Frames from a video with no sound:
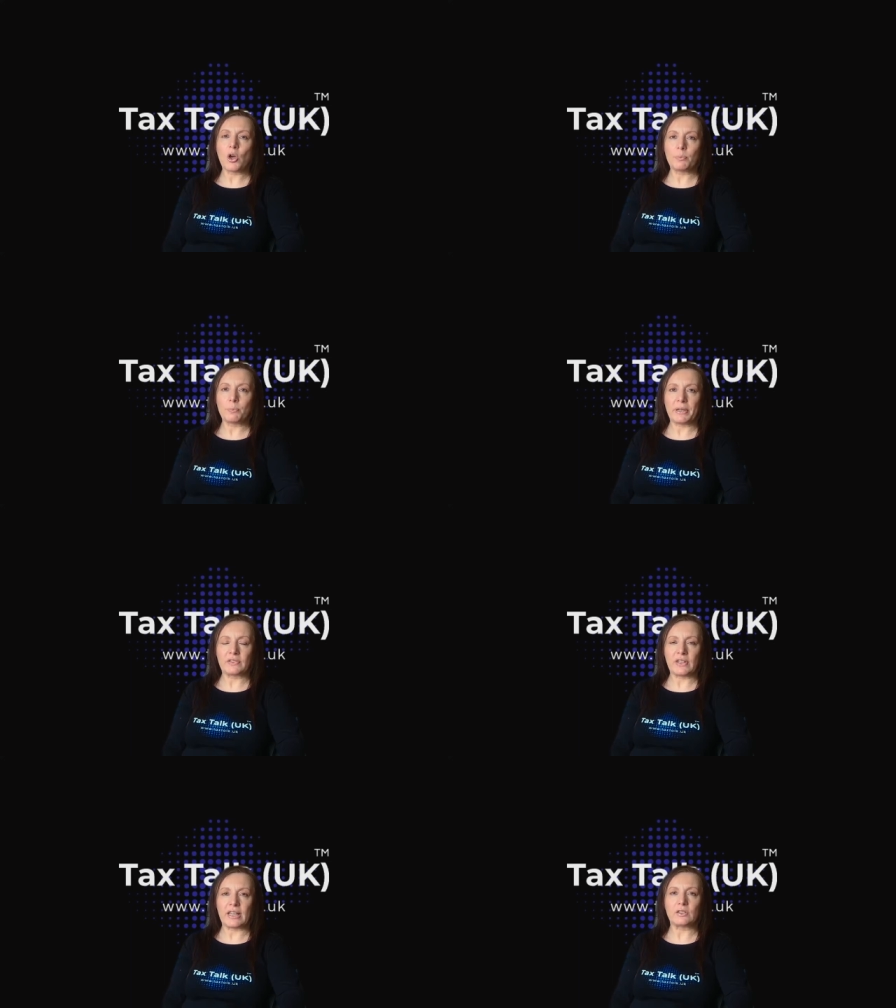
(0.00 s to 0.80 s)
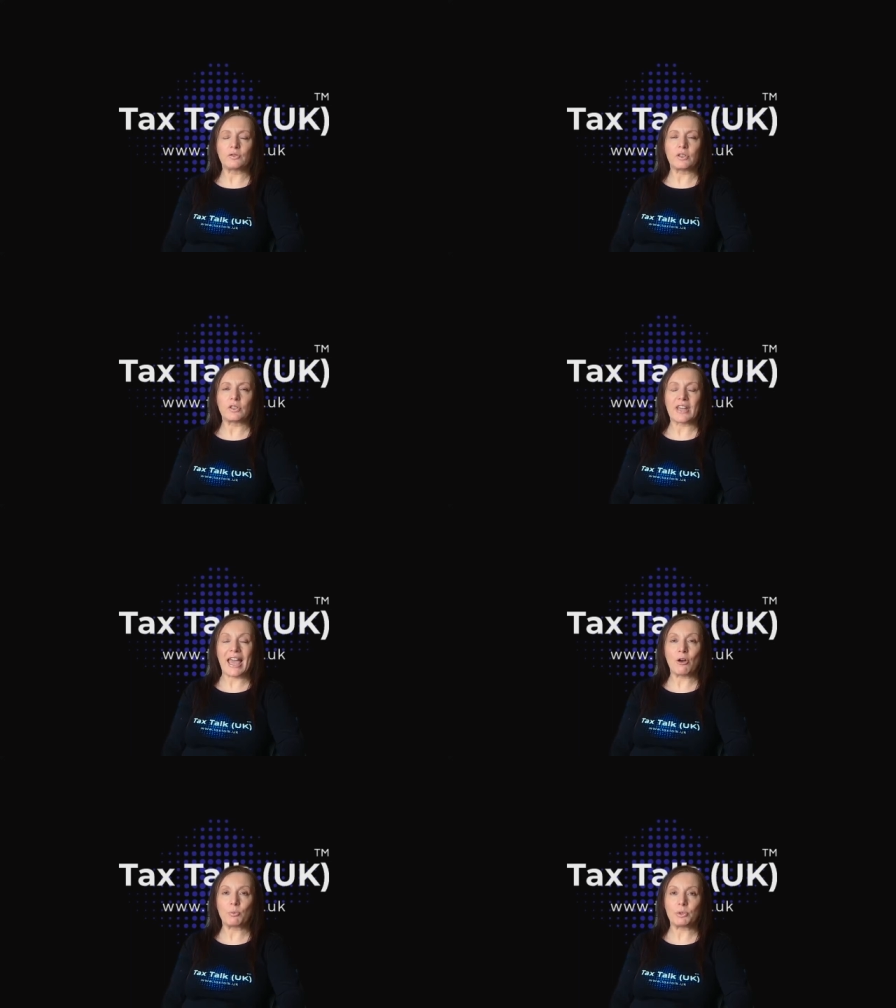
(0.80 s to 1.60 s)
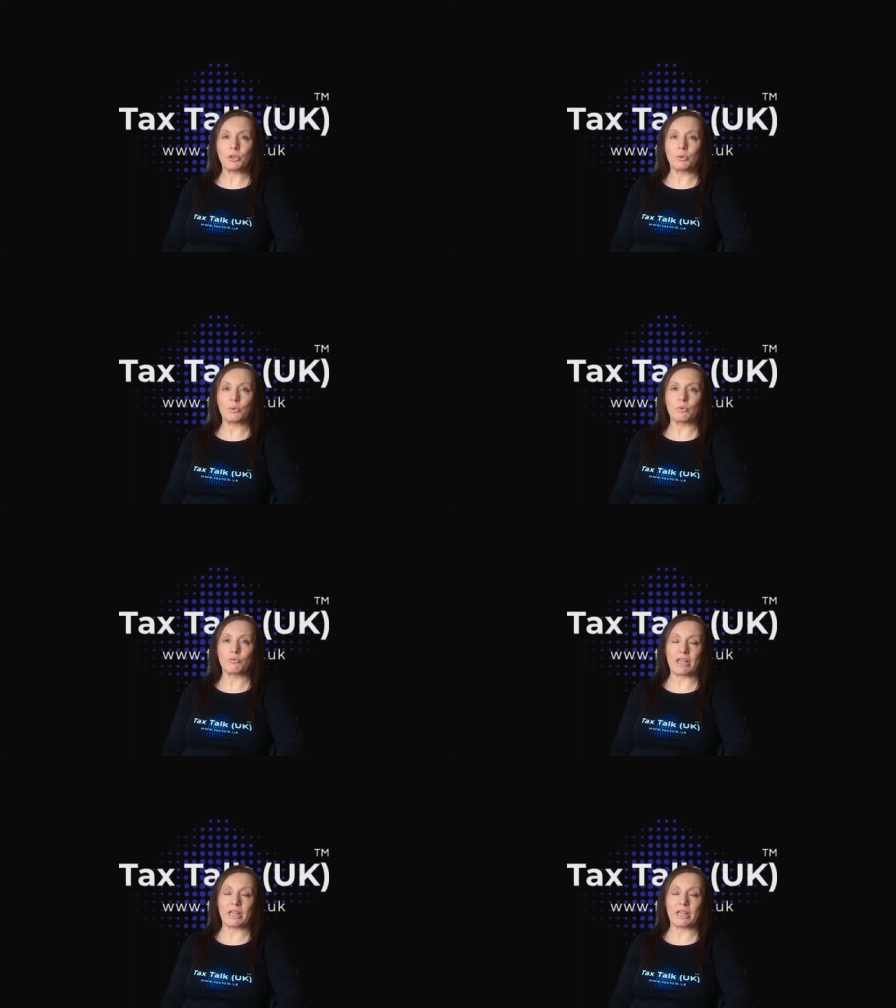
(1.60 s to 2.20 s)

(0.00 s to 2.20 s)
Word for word: own business to help you